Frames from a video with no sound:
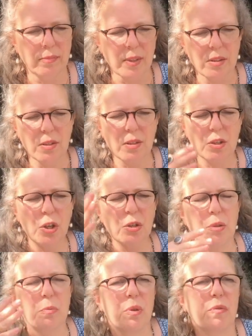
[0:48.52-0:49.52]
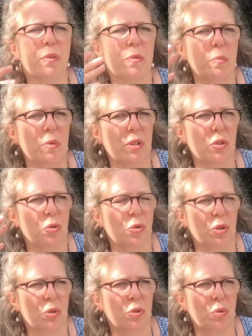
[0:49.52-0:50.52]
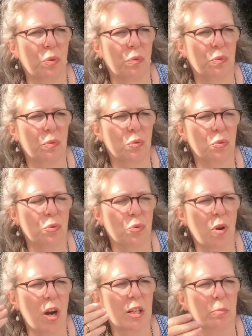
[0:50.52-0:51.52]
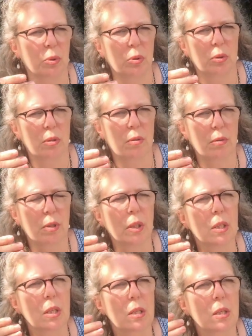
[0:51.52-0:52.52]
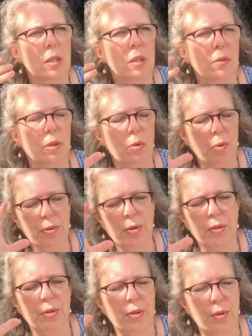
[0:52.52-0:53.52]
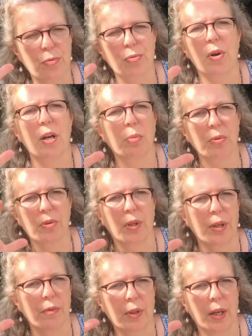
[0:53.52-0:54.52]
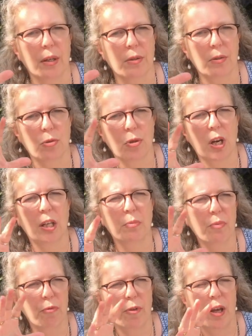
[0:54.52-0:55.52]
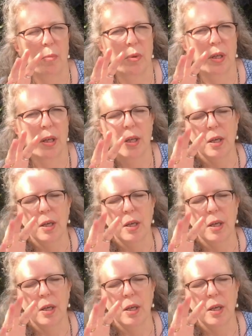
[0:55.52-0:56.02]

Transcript: So the nodes are moving from this sort of tribal, the North Node is in the tribal sign of Cancer, tribe family,